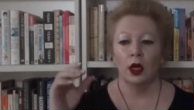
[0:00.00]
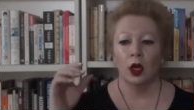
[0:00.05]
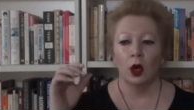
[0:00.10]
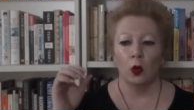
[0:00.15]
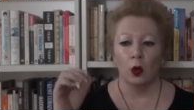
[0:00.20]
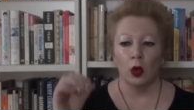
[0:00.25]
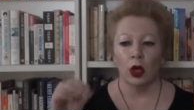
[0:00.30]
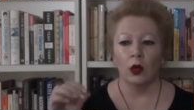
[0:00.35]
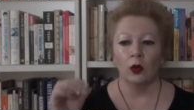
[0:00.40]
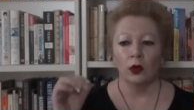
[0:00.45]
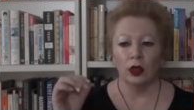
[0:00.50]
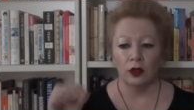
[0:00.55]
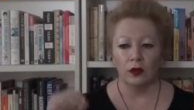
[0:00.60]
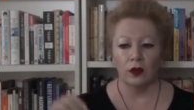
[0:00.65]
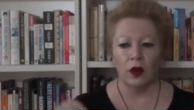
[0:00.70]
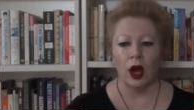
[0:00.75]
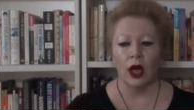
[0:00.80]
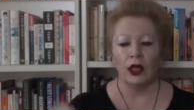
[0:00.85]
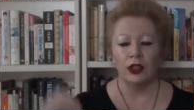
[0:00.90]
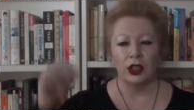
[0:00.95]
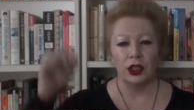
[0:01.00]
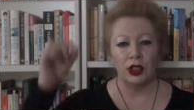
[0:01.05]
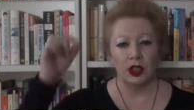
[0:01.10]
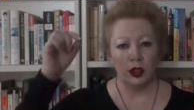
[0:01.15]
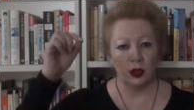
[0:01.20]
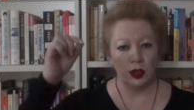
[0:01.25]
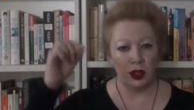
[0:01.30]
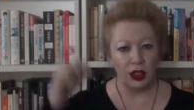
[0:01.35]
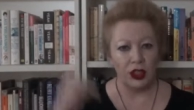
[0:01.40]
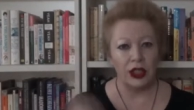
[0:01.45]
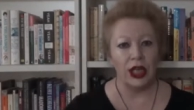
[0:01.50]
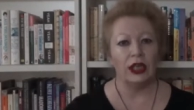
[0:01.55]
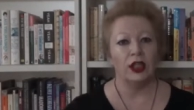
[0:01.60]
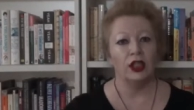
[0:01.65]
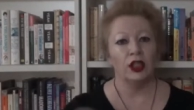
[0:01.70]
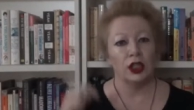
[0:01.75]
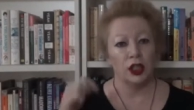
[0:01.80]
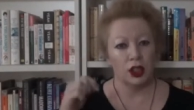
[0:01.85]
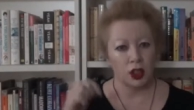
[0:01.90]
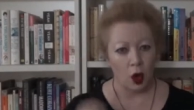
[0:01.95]
what I would advise is you set
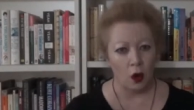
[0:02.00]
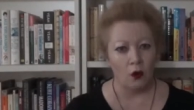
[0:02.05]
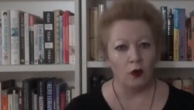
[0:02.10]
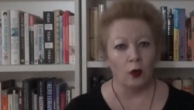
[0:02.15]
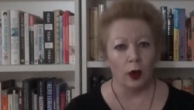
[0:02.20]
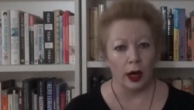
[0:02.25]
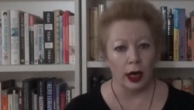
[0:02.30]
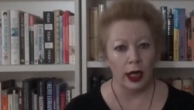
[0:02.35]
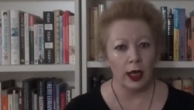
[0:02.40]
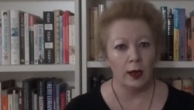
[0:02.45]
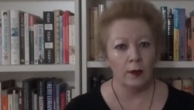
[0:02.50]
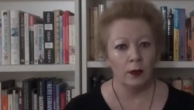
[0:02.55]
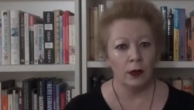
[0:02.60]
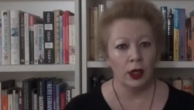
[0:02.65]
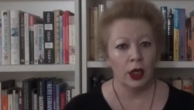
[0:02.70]
your software